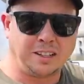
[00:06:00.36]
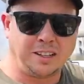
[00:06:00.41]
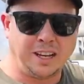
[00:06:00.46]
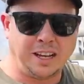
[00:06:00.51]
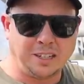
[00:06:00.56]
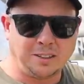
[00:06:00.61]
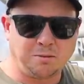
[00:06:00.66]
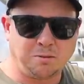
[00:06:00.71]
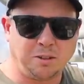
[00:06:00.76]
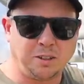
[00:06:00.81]
so
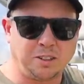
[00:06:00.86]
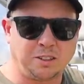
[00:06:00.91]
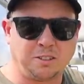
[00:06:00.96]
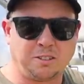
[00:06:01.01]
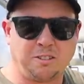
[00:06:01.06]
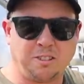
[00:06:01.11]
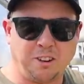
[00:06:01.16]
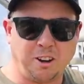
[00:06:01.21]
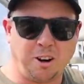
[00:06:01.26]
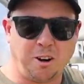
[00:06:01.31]
that's what's
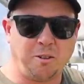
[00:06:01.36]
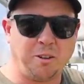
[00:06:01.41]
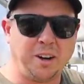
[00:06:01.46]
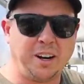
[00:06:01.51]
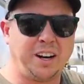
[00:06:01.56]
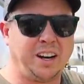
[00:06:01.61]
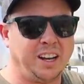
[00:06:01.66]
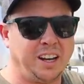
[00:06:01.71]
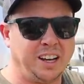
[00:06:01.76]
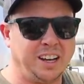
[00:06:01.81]

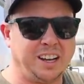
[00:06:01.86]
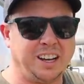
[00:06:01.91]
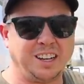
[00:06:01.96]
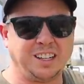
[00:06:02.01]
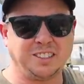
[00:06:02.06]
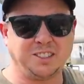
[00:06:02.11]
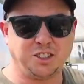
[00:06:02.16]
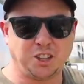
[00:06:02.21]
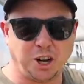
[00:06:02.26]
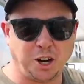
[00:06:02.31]
growing
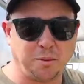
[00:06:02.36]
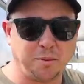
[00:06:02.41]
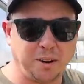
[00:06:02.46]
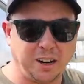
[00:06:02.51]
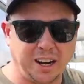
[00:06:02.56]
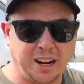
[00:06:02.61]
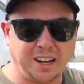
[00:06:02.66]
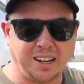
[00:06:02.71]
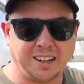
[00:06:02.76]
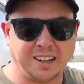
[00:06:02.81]
and
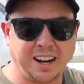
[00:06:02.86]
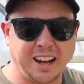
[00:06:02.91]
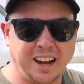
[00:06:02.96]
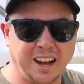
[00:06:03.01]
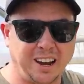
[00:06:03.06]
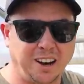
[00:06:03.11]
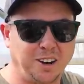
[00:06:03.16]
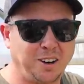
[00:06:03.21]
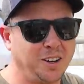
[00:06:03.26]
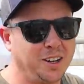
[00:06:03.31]
germinating
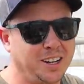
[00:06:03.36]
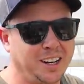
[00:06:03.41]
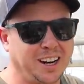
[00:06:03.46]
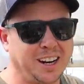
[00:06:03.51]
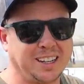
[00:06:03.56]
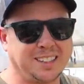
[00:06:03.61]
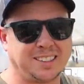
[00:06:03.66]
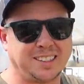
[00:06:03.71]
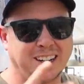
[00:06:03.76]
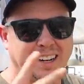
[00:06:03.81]
now, and
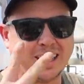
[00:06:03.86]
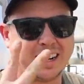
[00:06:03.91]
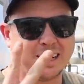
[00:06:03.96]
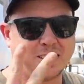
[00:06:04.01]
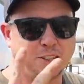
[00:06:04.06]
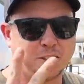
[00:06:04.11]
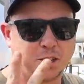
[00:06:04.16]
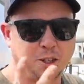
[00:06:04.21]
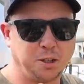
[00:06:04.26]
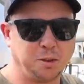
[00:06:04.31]
like I said, I
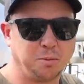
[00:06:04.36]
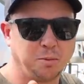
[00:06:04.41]
got two